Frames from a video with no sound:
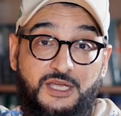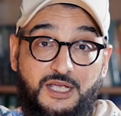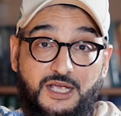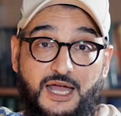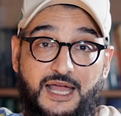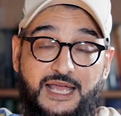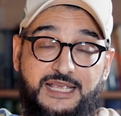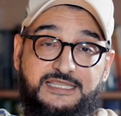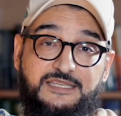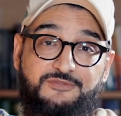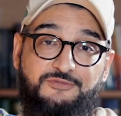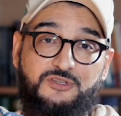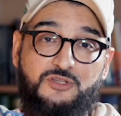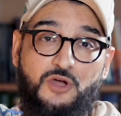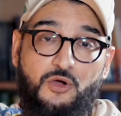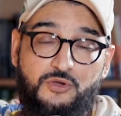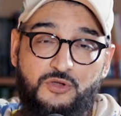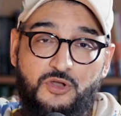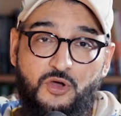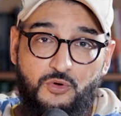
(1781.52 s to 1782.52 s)
Guys, if you
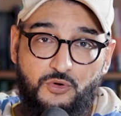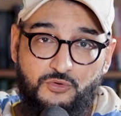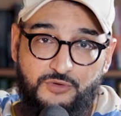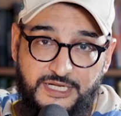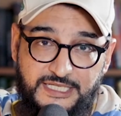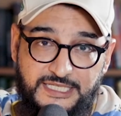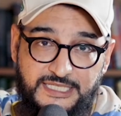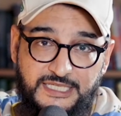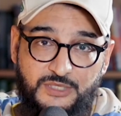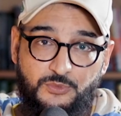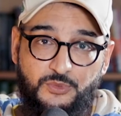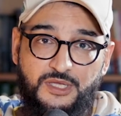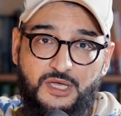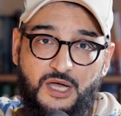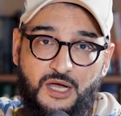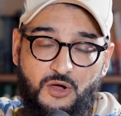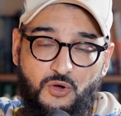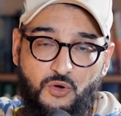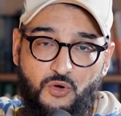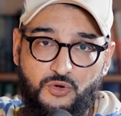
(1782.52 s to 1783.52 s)
don't know already, we
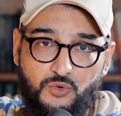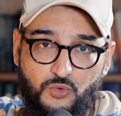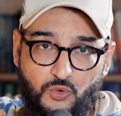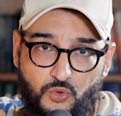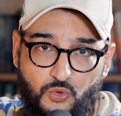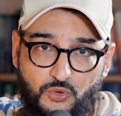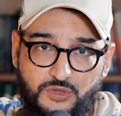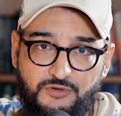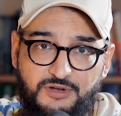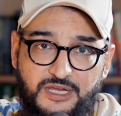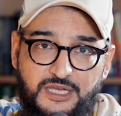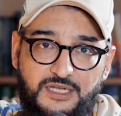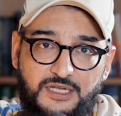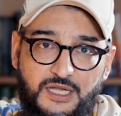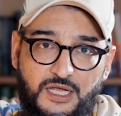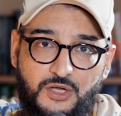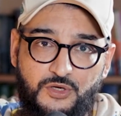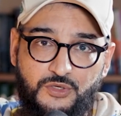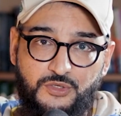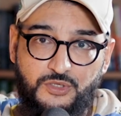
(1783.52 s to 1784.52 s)
are on all the
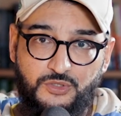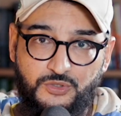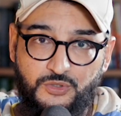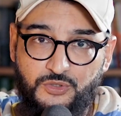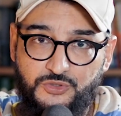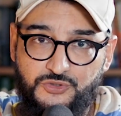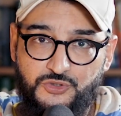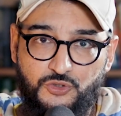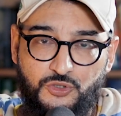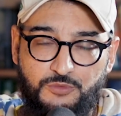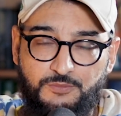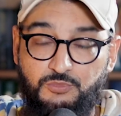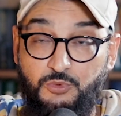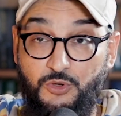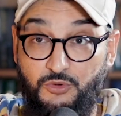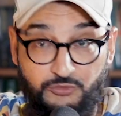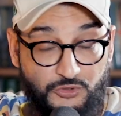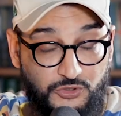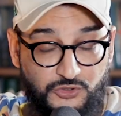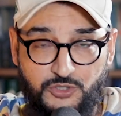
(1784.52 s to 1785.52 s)
regular
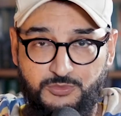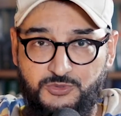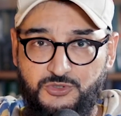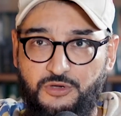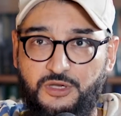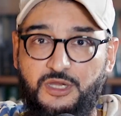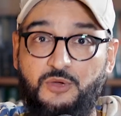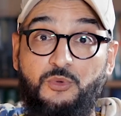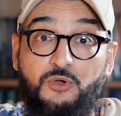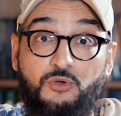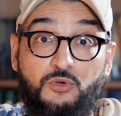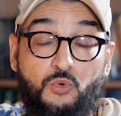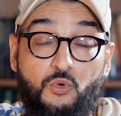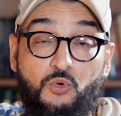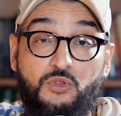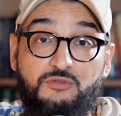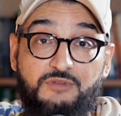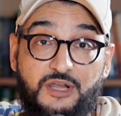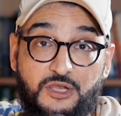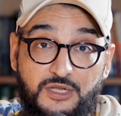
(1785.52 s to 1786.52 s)
we're on
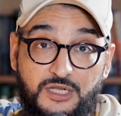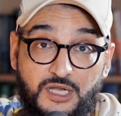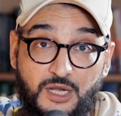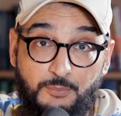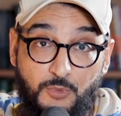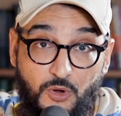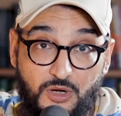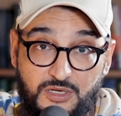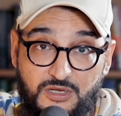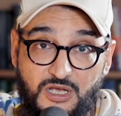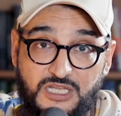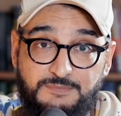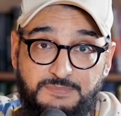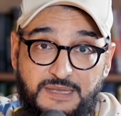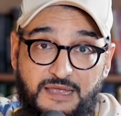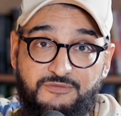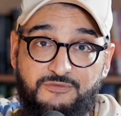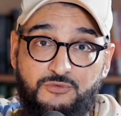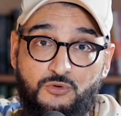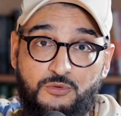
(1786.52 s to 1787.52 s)
all the regular podcast
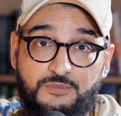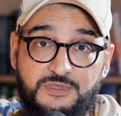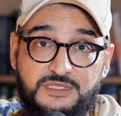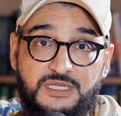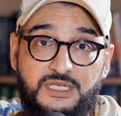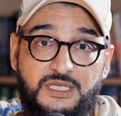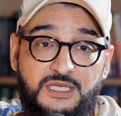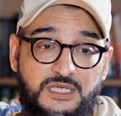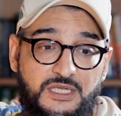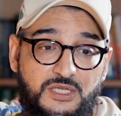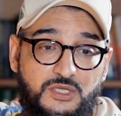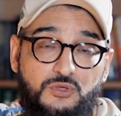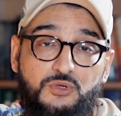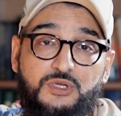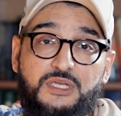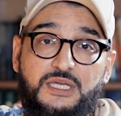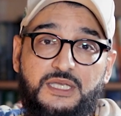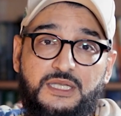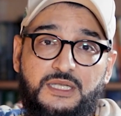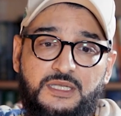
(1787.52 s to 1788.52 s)
platforms. You
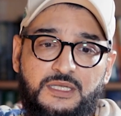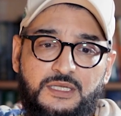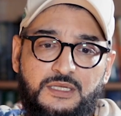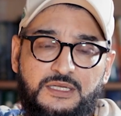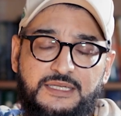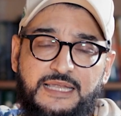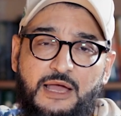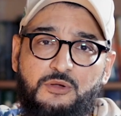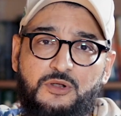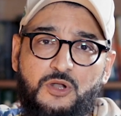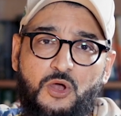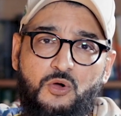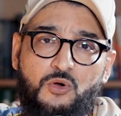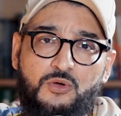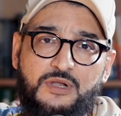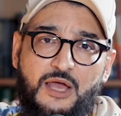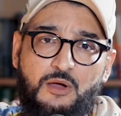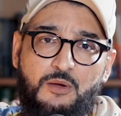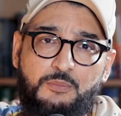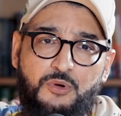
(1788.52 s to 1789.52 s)
can
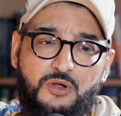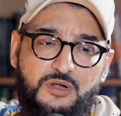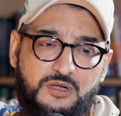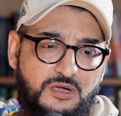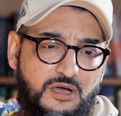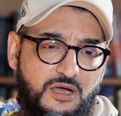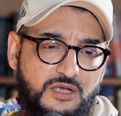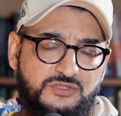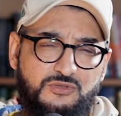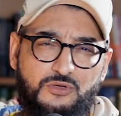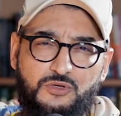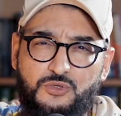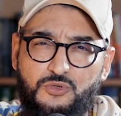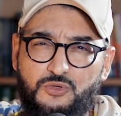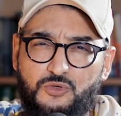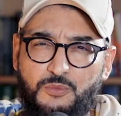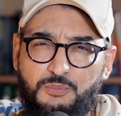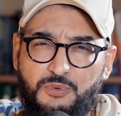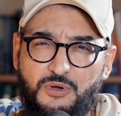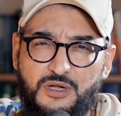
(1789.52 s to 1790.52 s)
download our podcast on
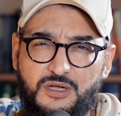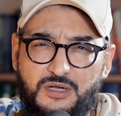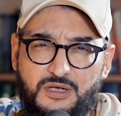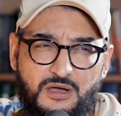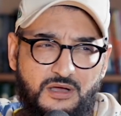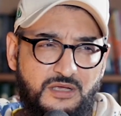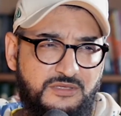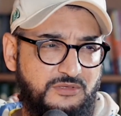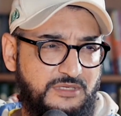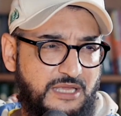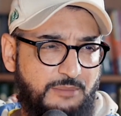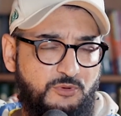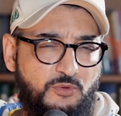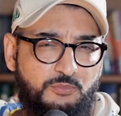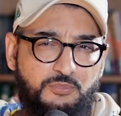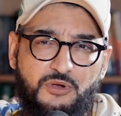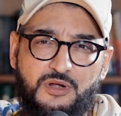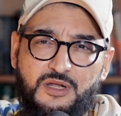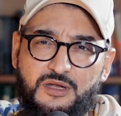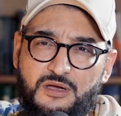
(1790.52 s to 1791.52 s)
Google Podcasts, on Apple
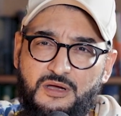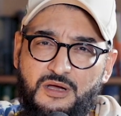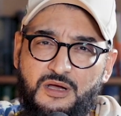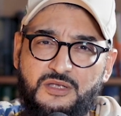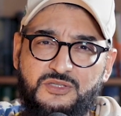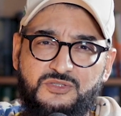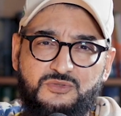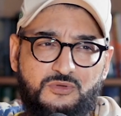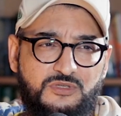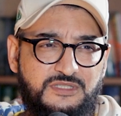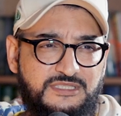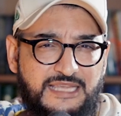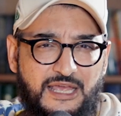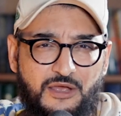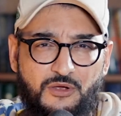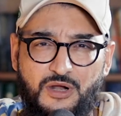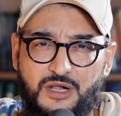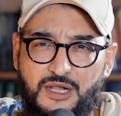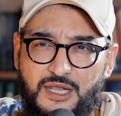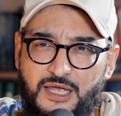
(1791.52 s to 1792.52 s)
Podcasts, on
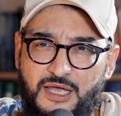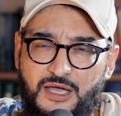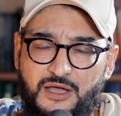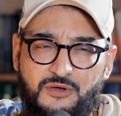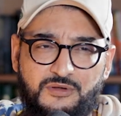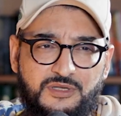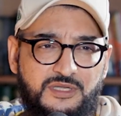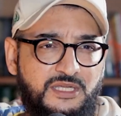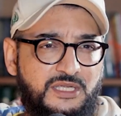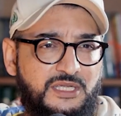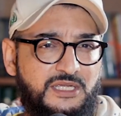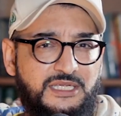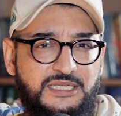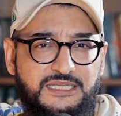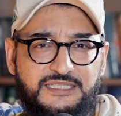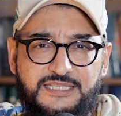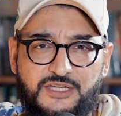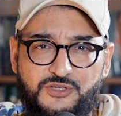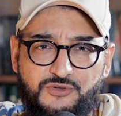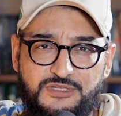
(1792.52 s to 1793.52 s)
SoundCloud,
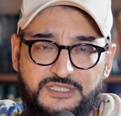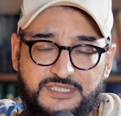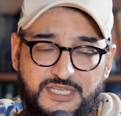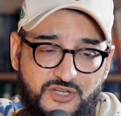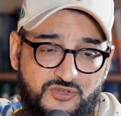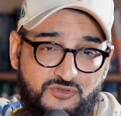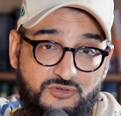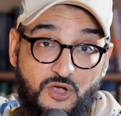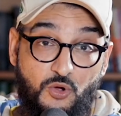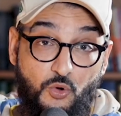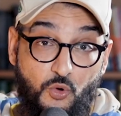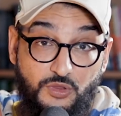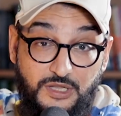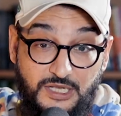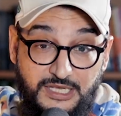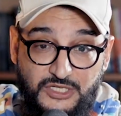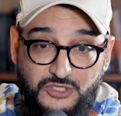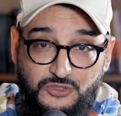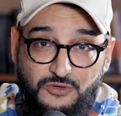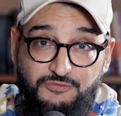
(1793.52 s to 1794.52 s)
etc., etc. All the
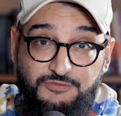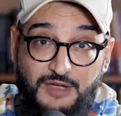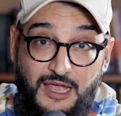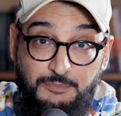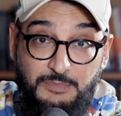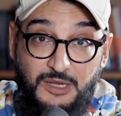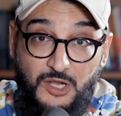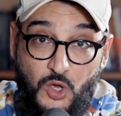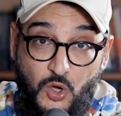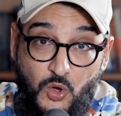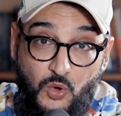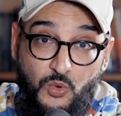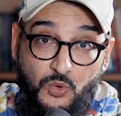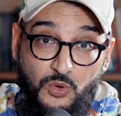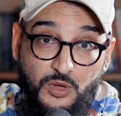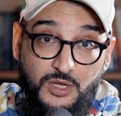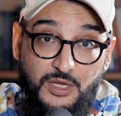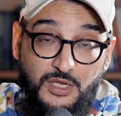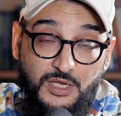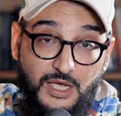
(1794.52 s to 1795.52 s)
links you'll find below.
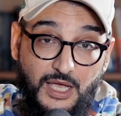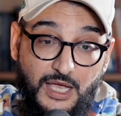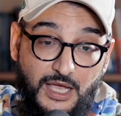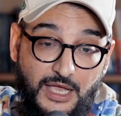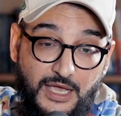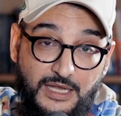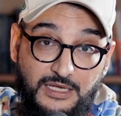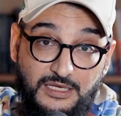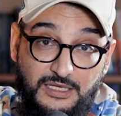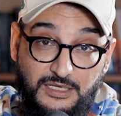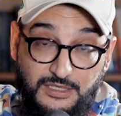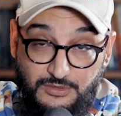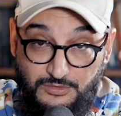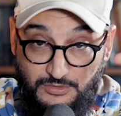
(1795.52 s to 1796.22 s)
And